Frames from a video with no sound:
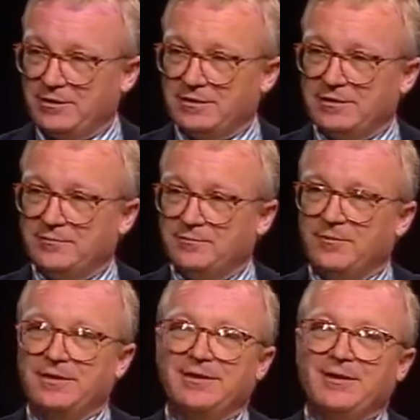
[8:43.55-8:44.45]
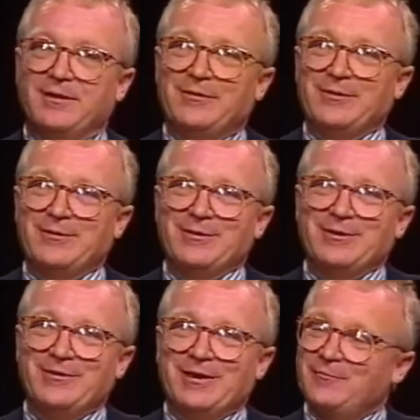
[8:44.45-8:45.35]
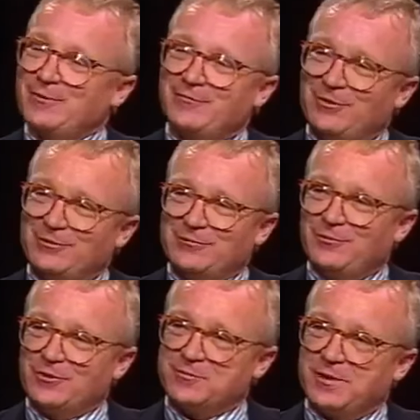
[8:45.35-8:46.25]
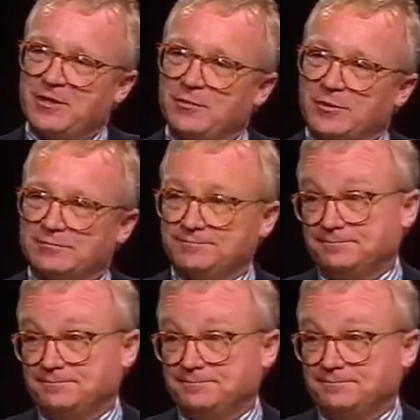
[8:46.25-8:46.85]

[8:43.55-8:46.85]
The only thing I've been faulted for is my humor.